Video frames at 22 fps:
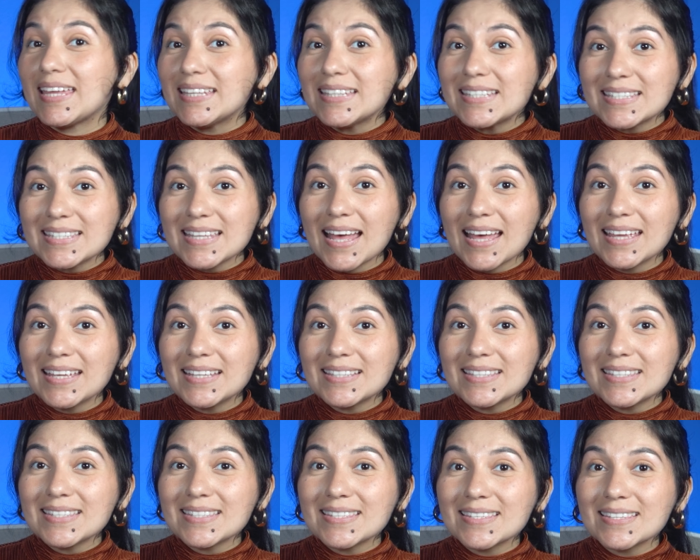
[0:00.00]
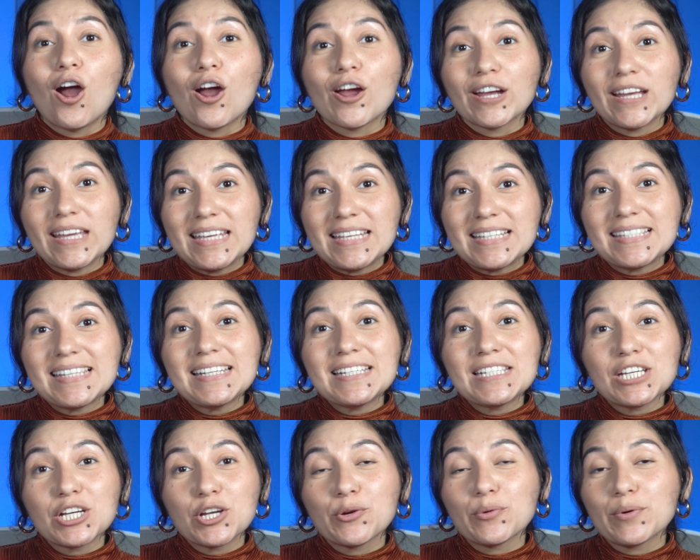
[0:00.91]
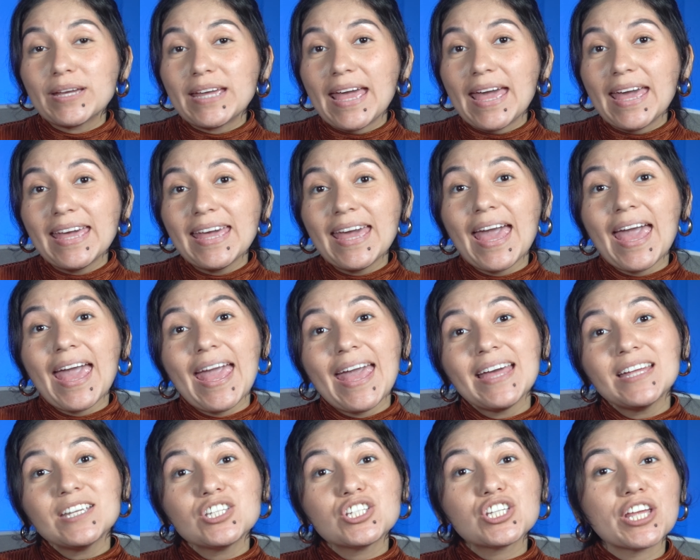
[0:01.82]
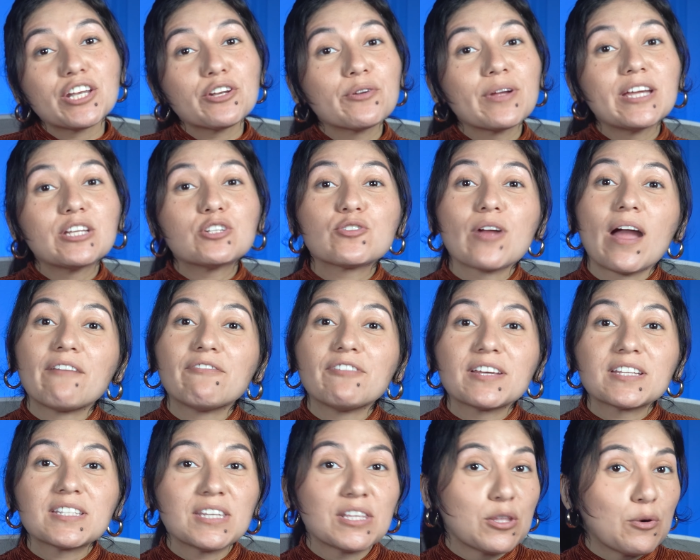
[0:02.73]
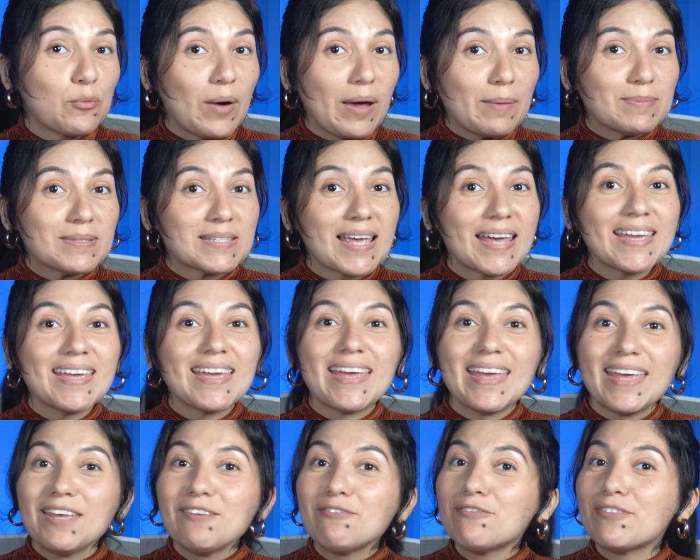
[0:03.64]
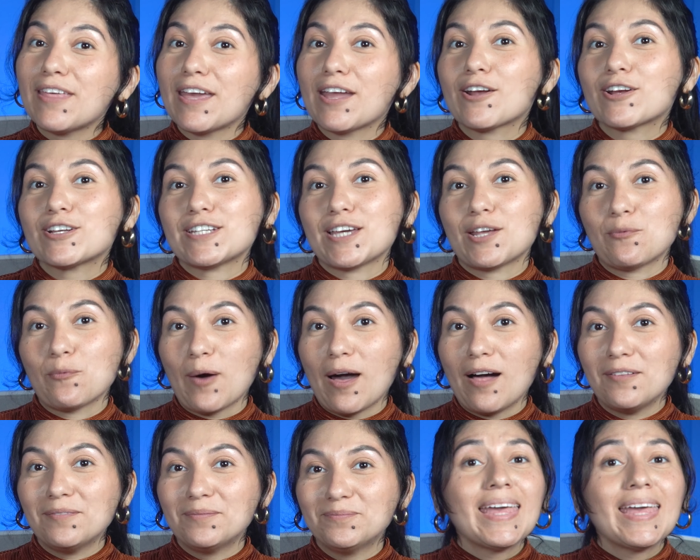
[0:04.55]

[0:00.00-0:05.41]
insights, are easy to create, and generate traffic to the website if they are done well.